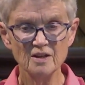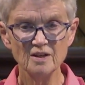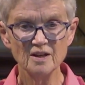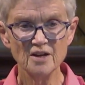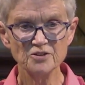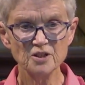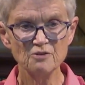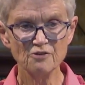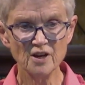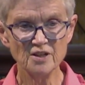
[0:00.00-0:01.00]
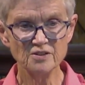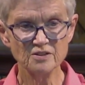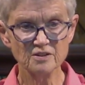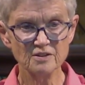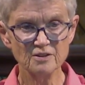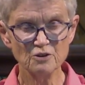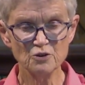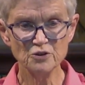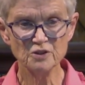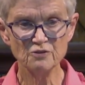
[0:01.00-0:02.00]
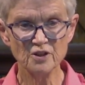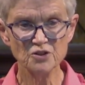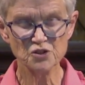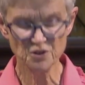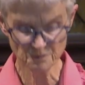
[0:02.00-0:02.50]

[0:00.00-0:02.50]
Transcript: as he faced the crucifixion.